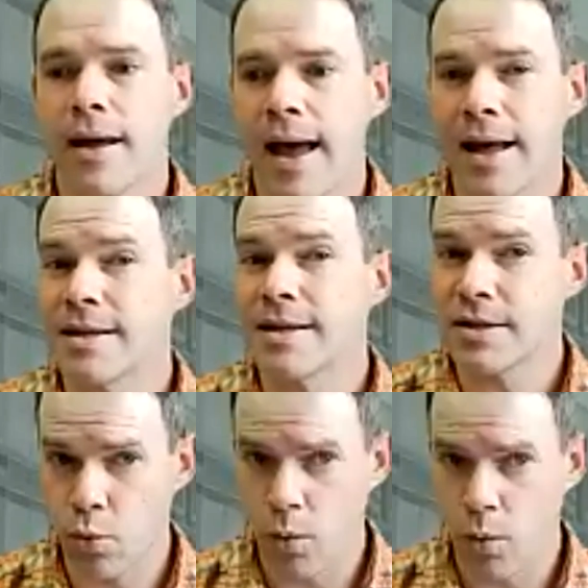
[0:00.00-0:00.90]
at
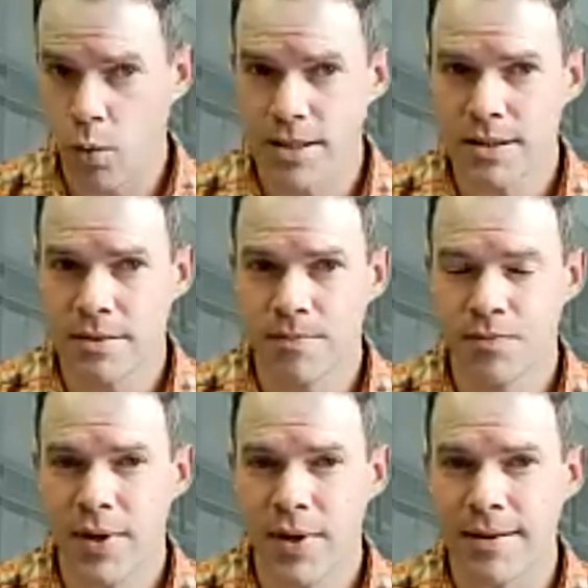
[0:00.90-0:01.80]
least once,
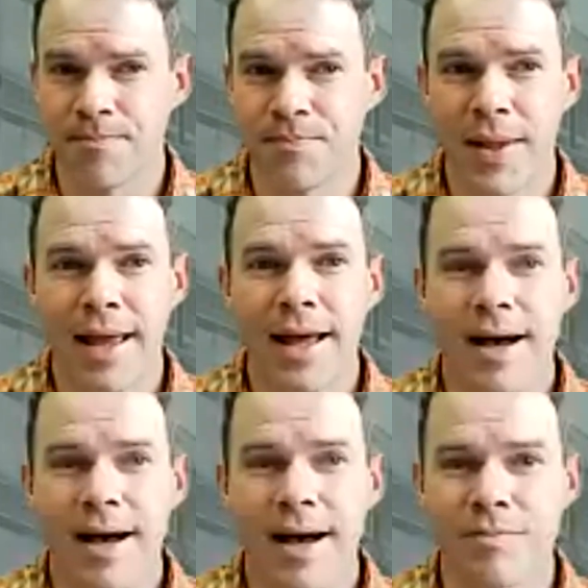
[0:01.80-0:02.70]
okay?
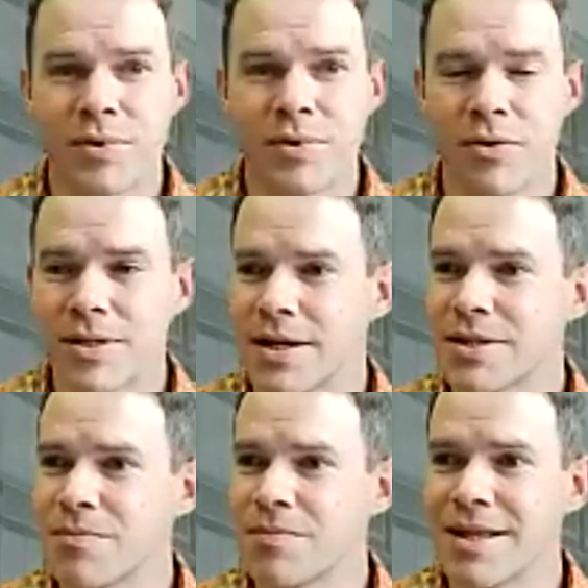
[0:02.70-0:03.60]
So it
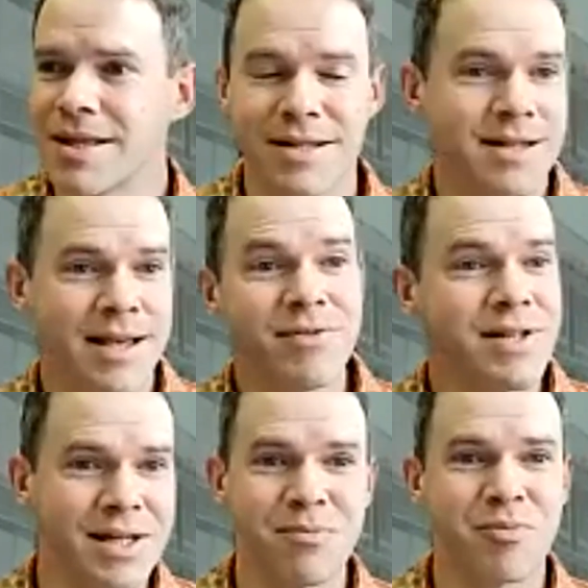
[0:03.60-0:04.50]
doesn't mean that
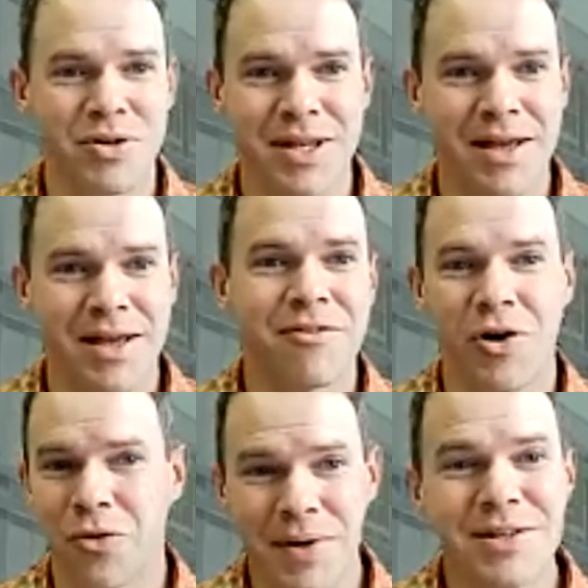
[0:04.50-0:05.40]
17% of
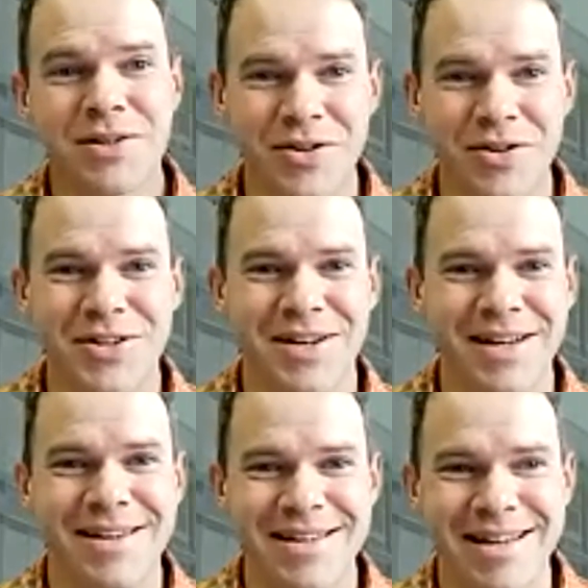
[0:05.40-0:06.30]
all research
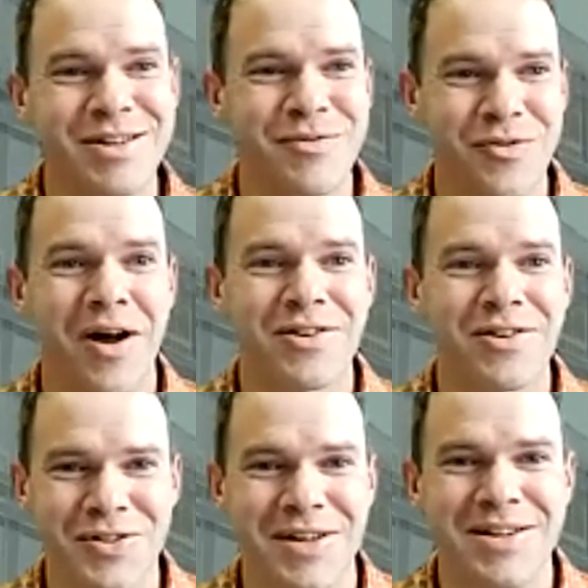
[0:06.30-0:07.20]
is
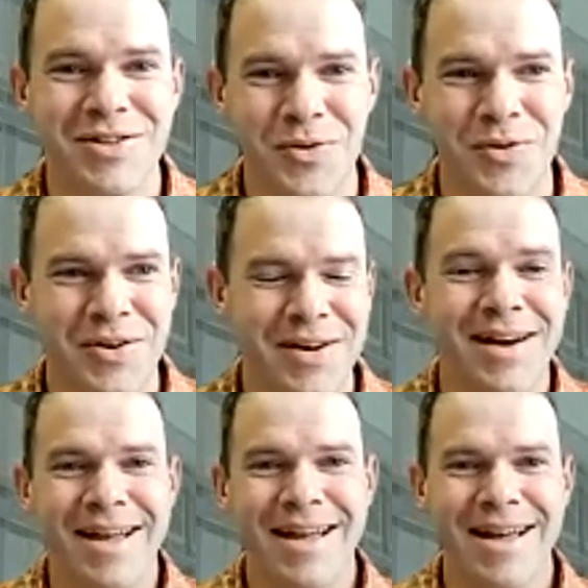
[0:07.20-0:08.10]
fraudulent or
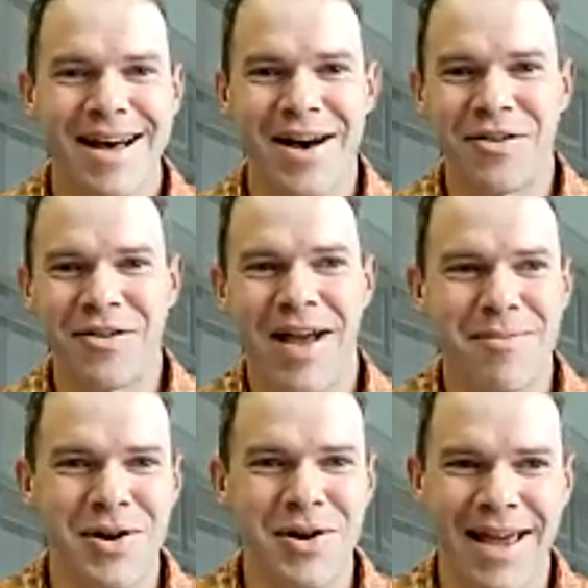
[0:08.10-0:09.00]

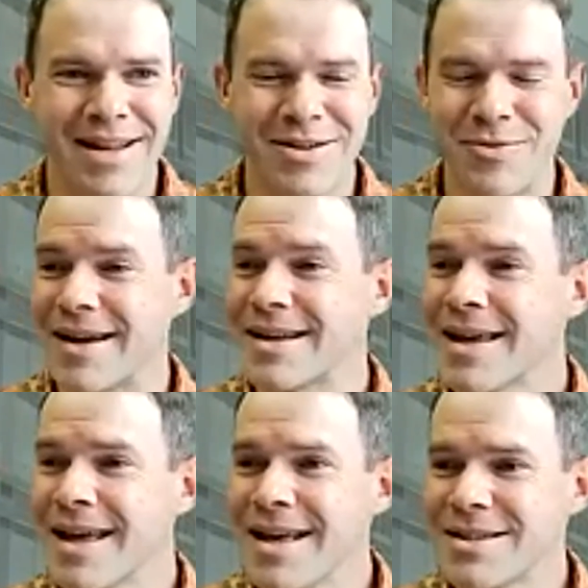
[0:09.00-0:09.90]
fabricated, right?
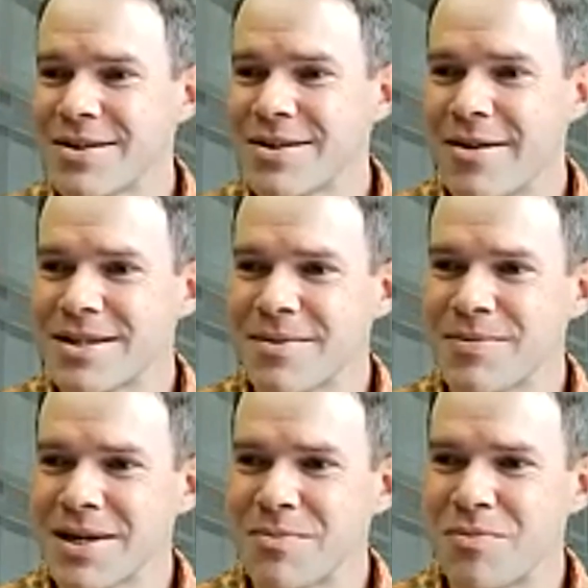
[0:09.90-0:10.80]
So that was
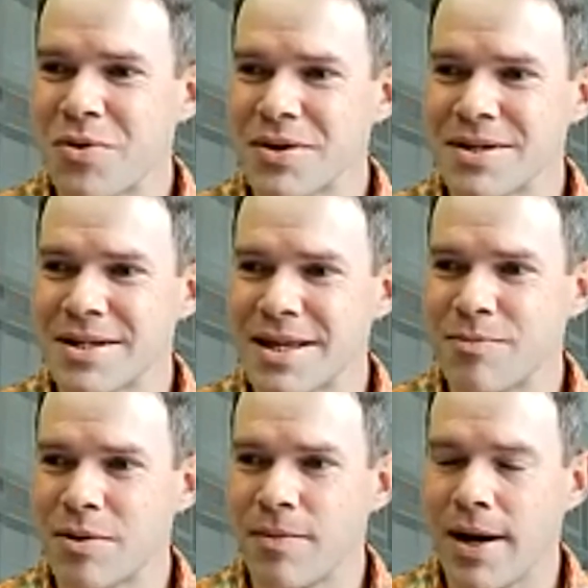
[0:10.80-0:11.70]
something important to
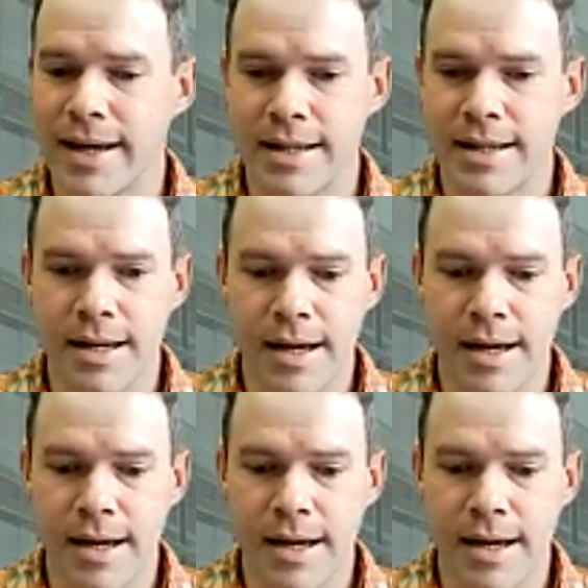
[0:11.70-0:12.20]
keep in mind.